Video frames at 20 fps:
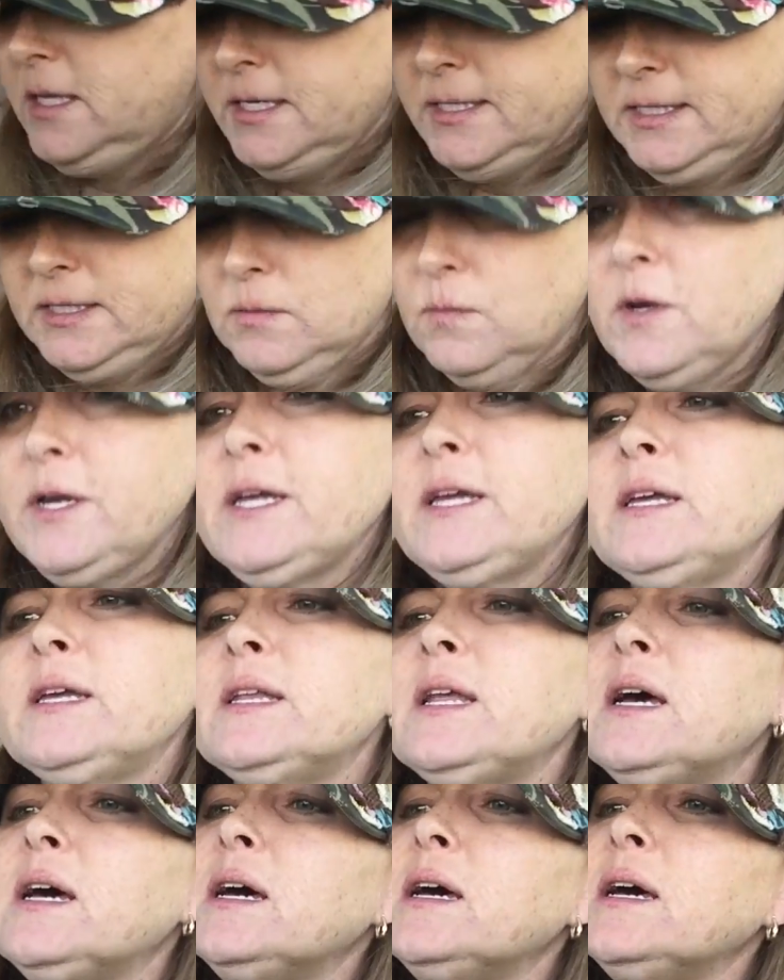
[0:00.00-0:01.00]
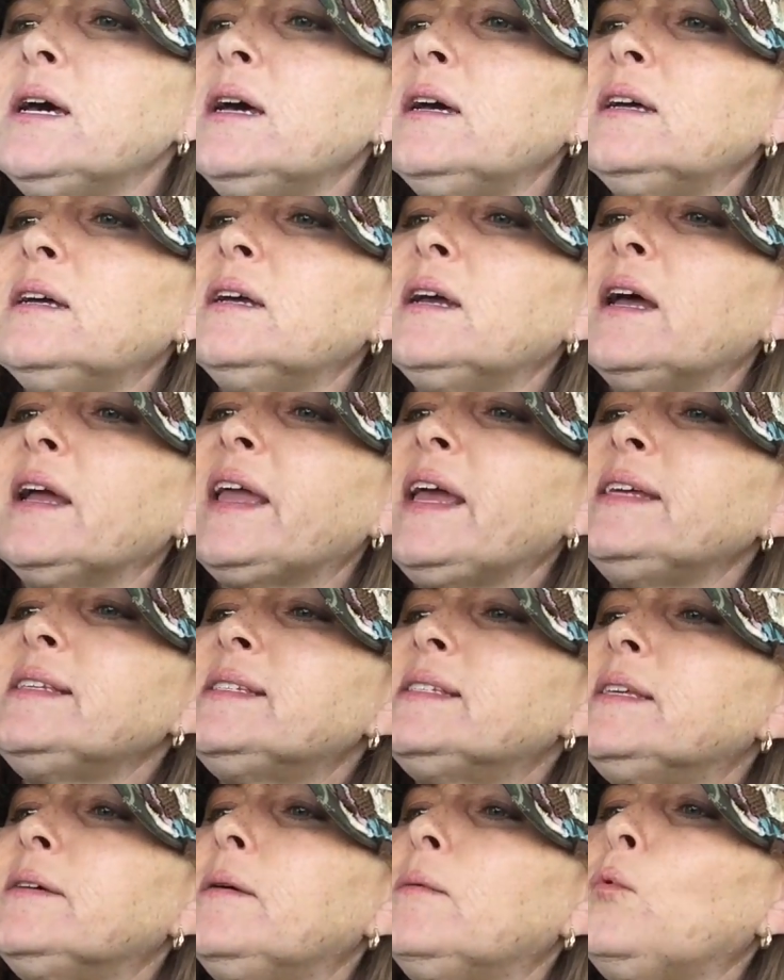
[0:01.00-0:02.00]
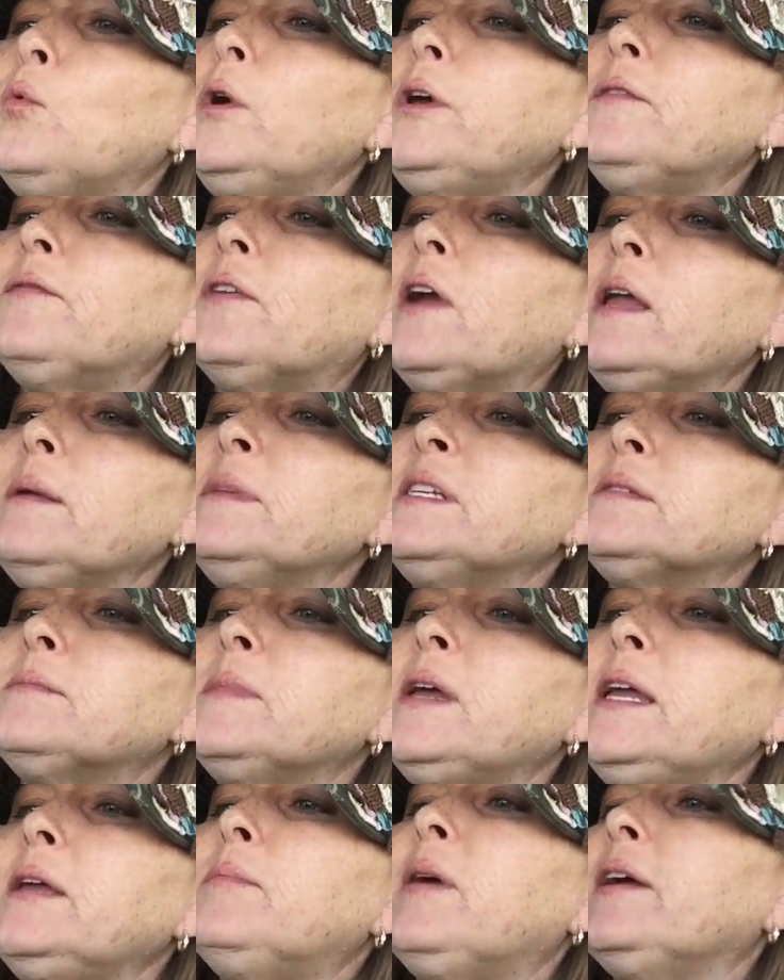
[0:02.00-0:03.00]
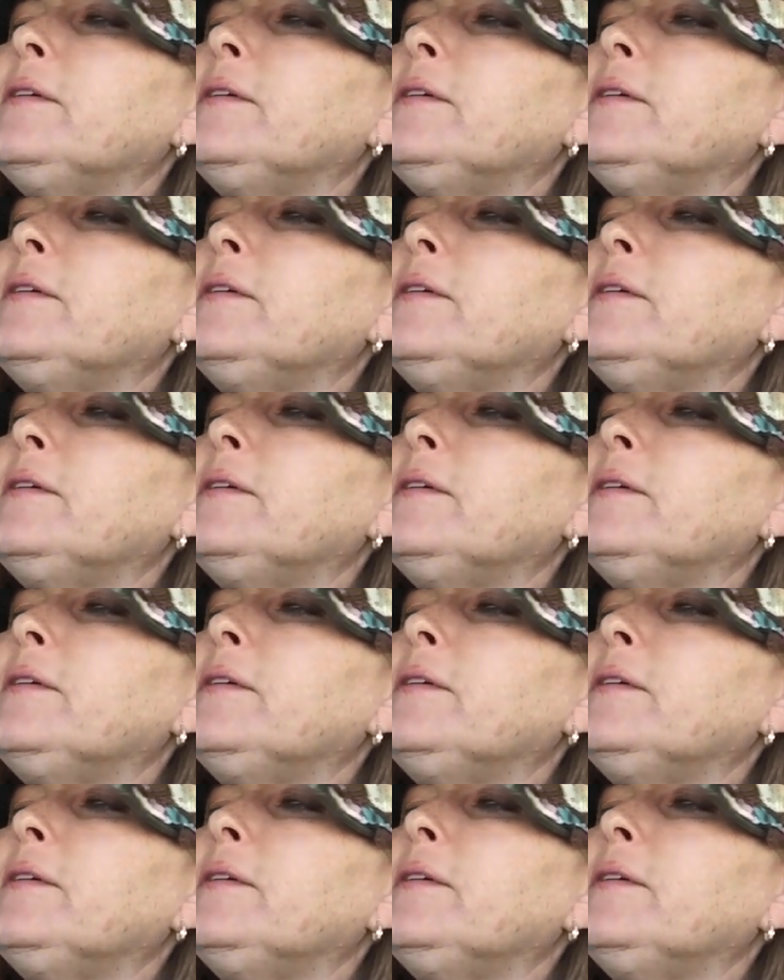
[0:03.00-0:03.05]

This one, uh, I guess the wood frame is made